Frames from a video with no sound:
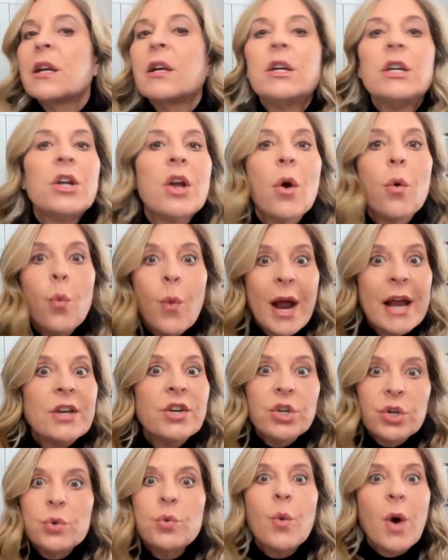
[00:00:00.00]
when
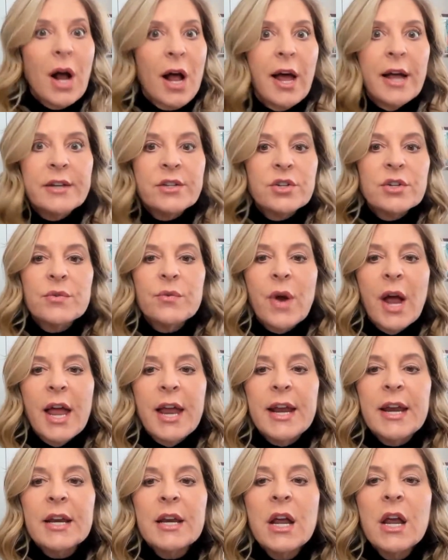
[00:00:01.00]
you want,
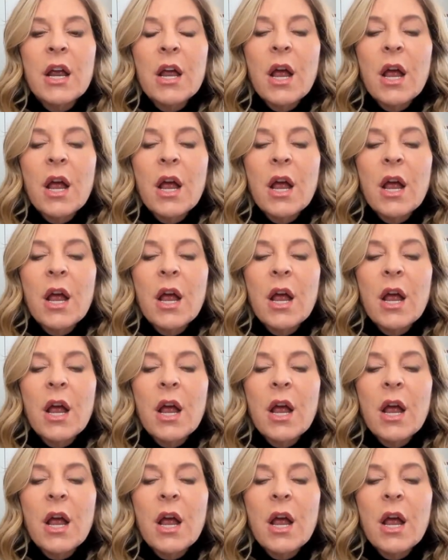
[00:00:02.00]
right?